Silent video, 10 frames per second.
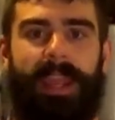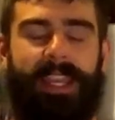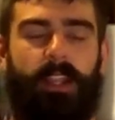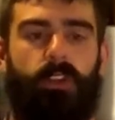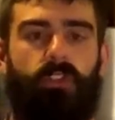
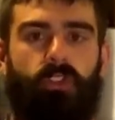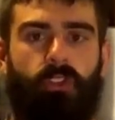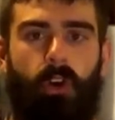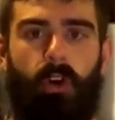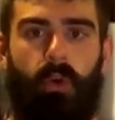make it
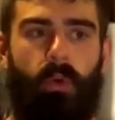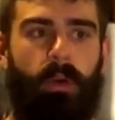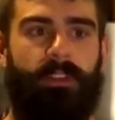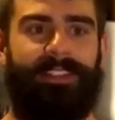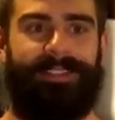
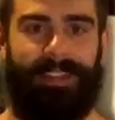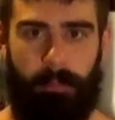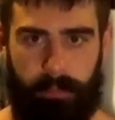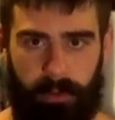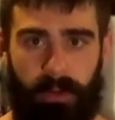so
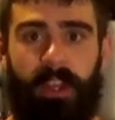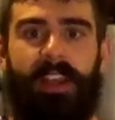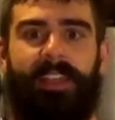simple